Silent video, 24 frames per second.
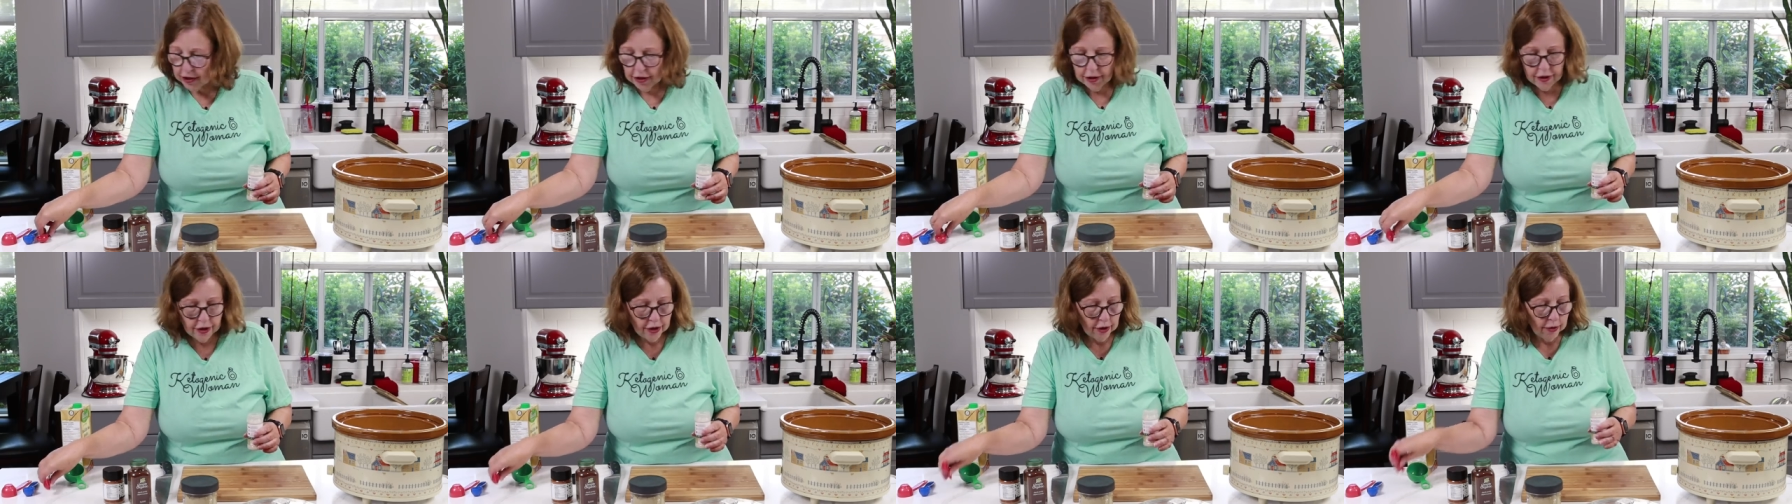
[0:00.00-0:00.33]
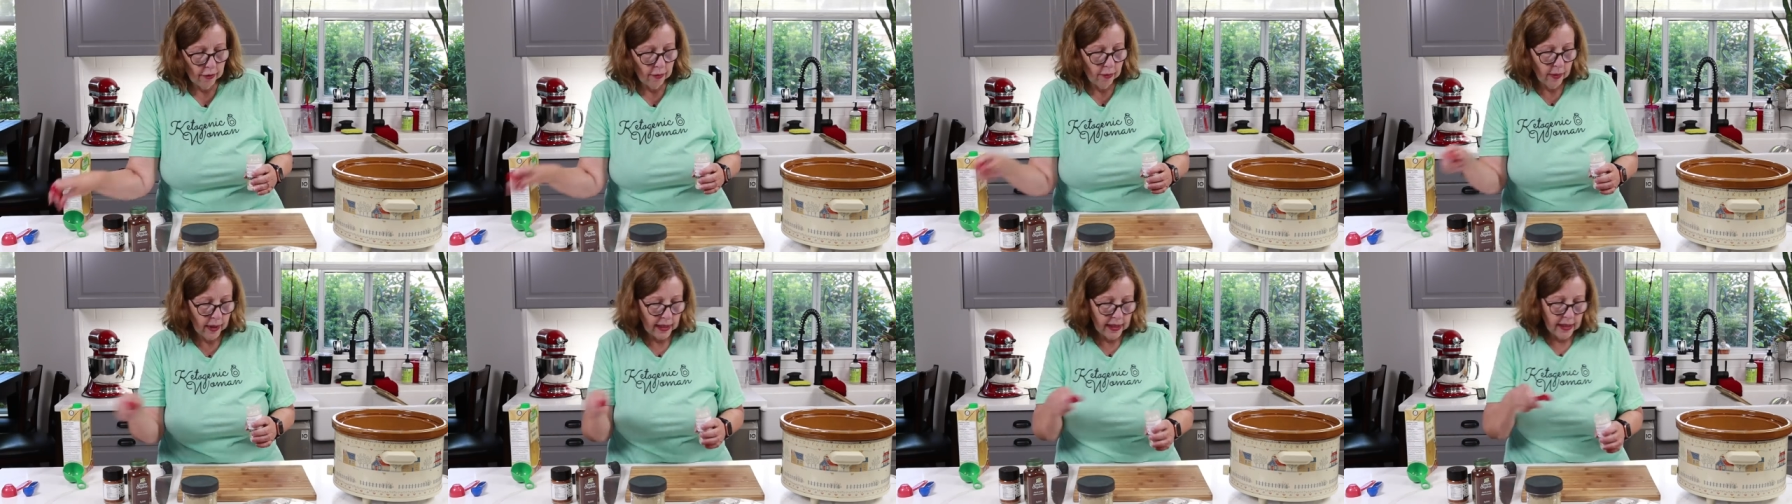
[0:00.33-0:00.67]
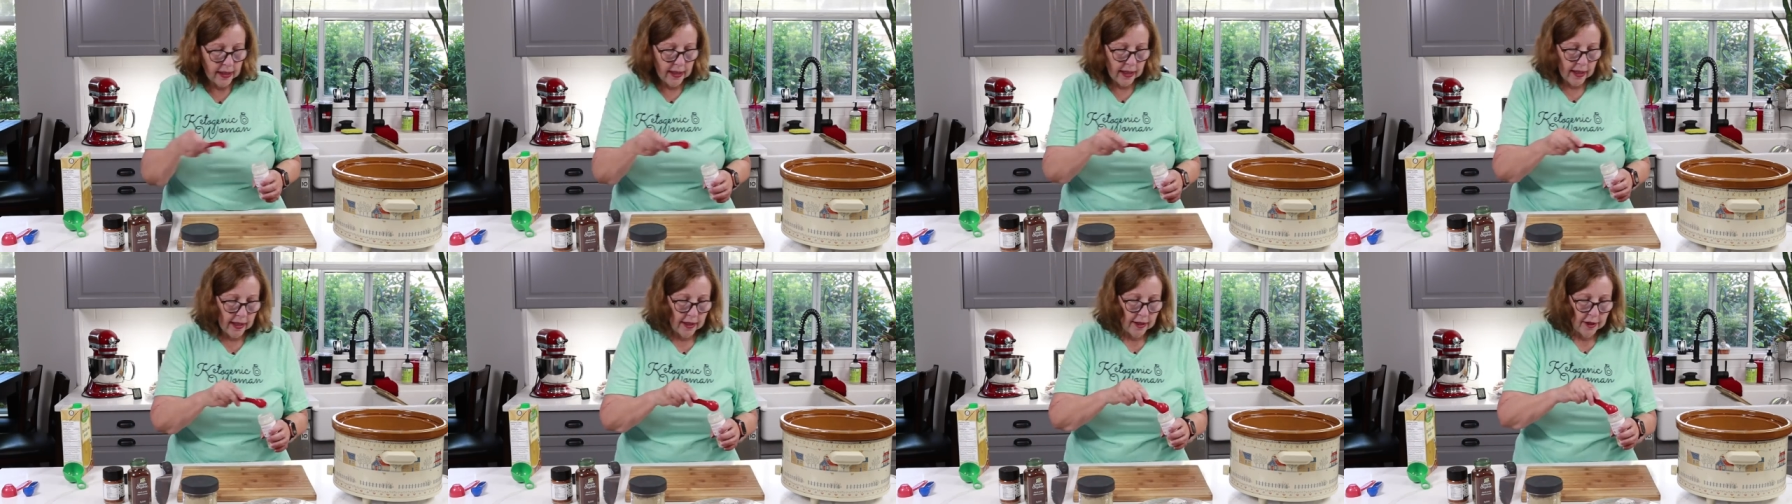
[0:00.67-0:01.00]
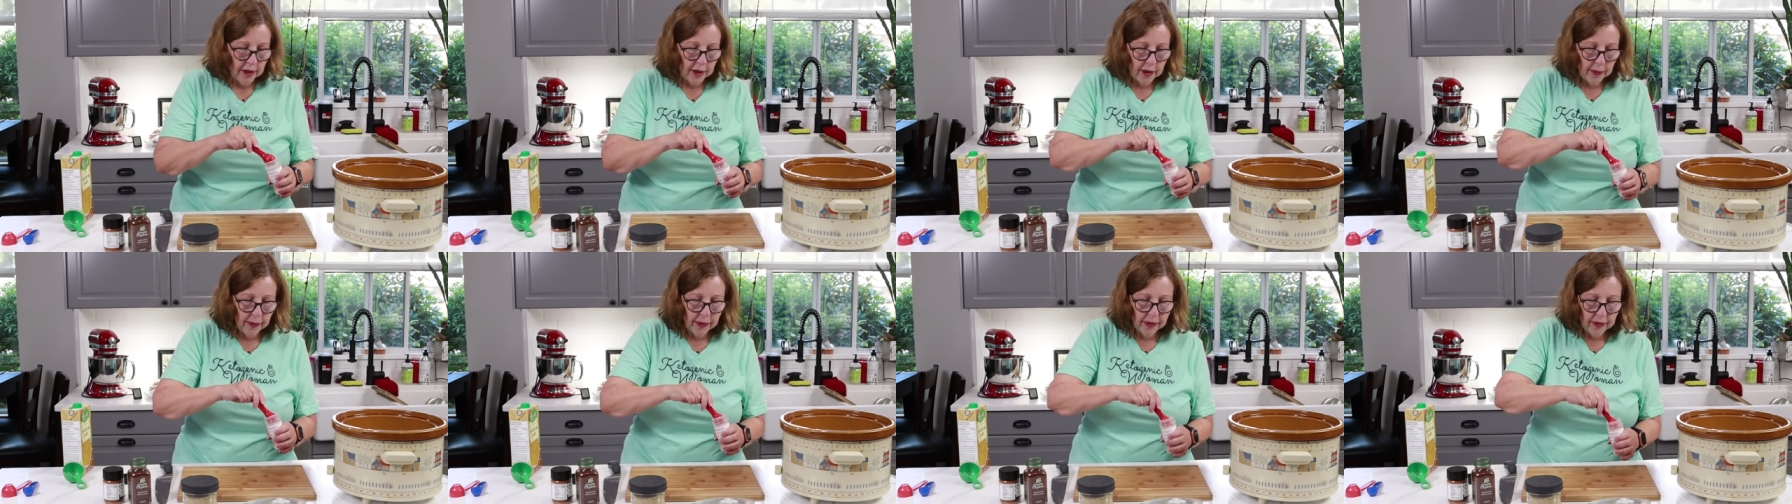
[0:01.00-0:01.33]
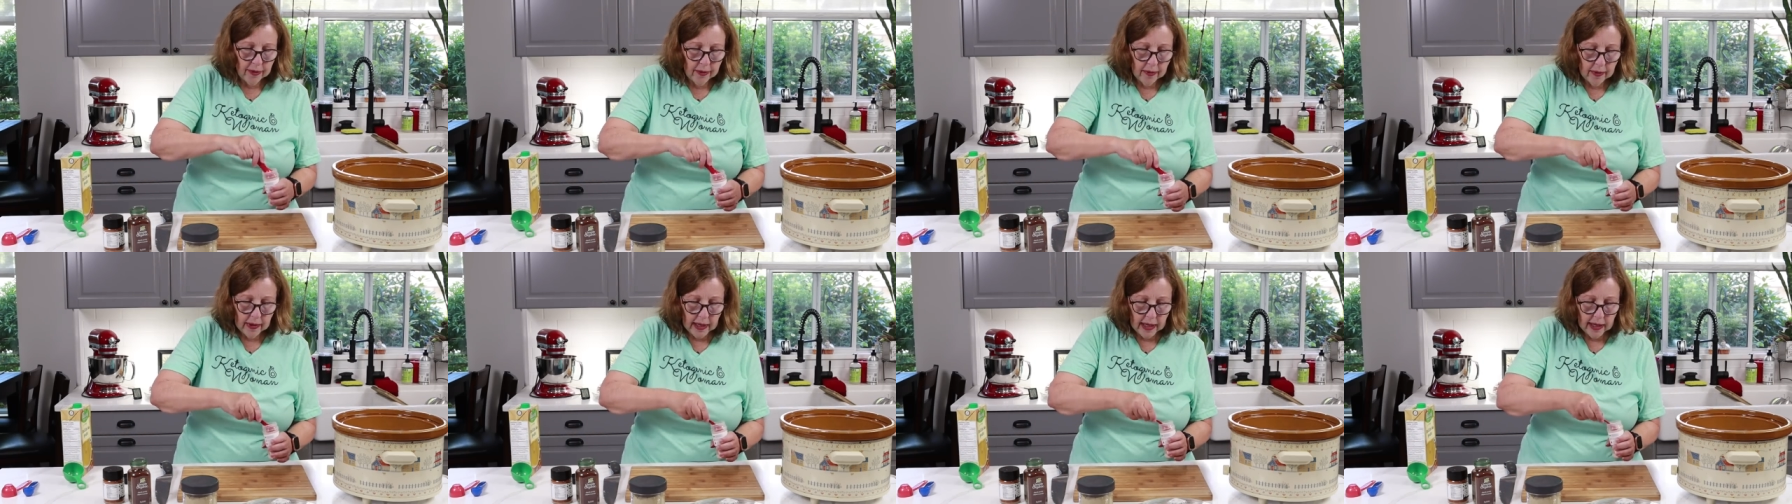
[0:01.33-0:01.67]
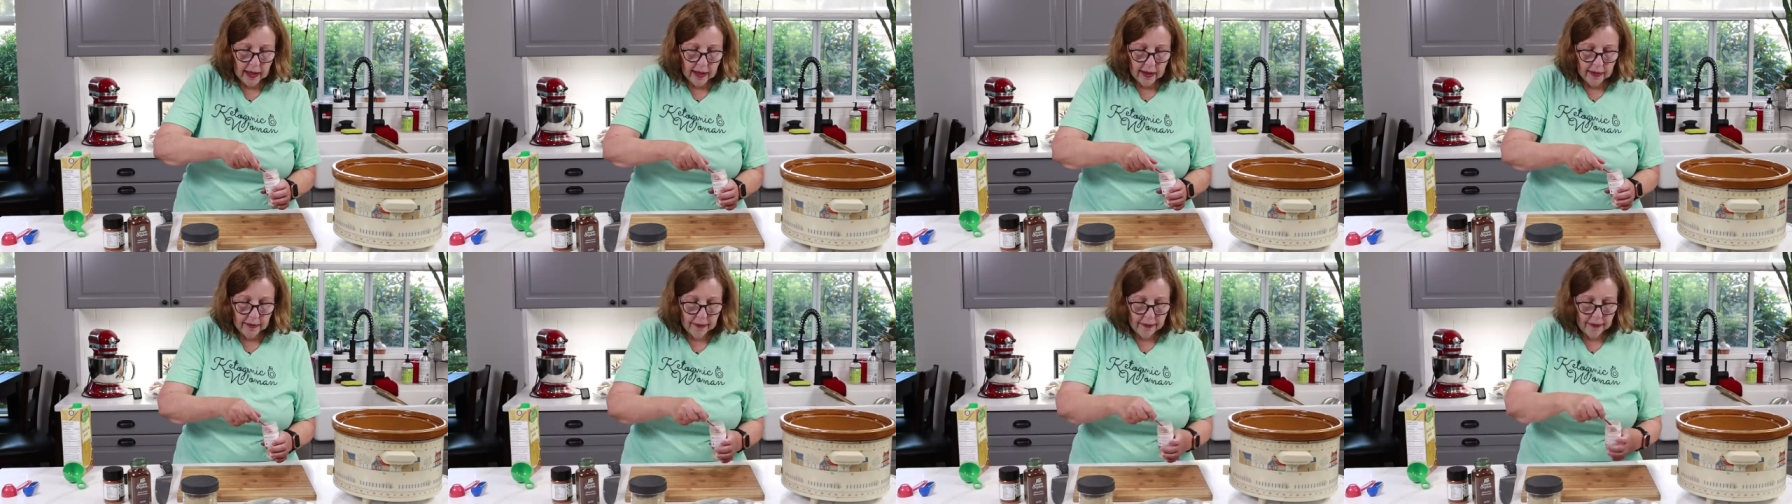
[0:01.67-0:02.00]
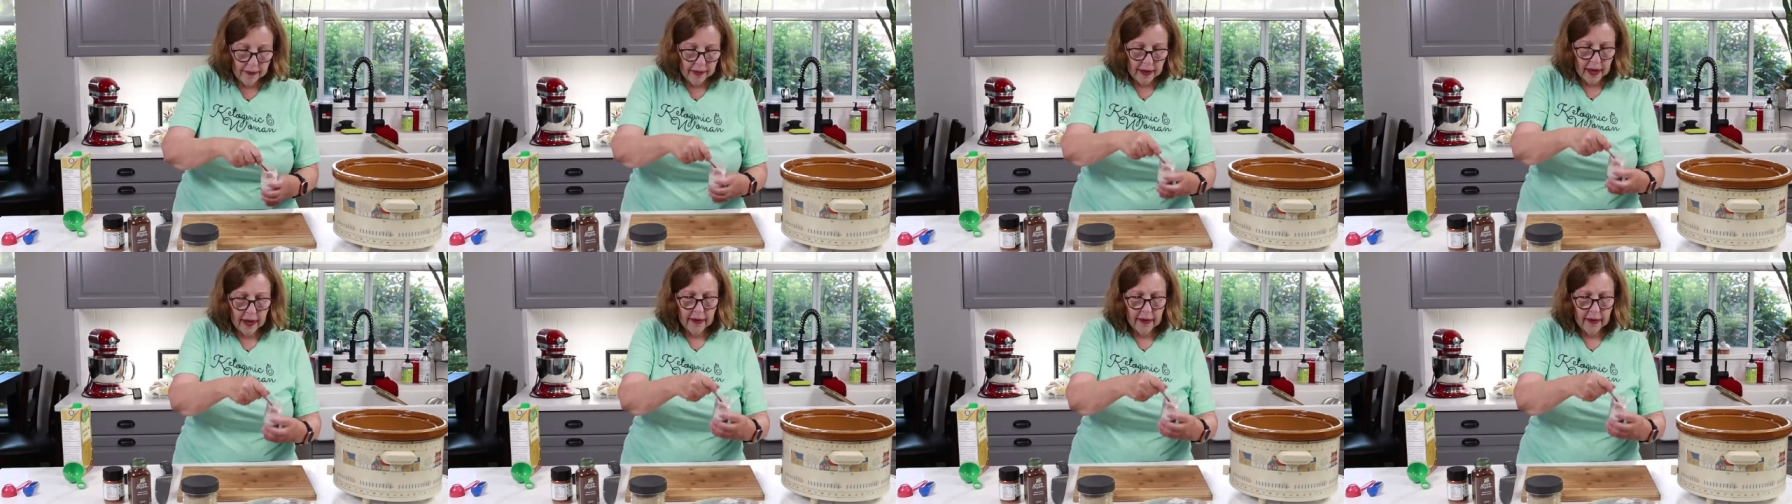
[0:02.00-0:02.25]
to do one teaspoon of,